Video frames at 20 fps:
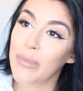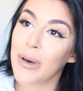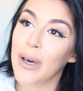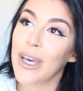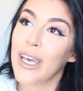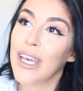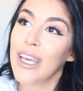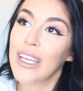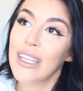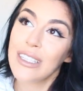
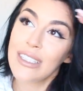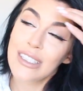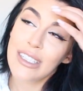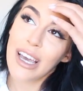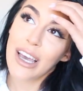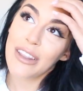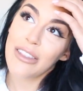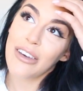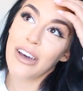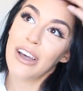but
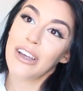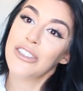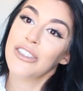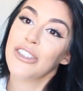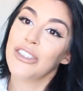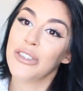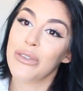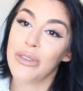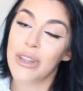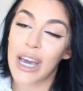I thought I
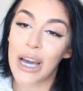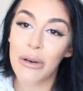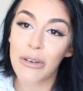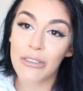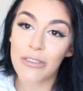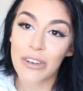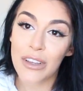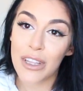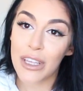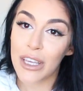should do that one
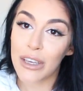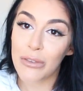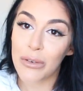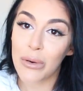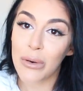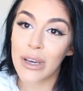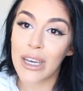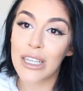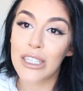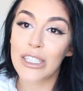for the
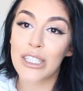giveaway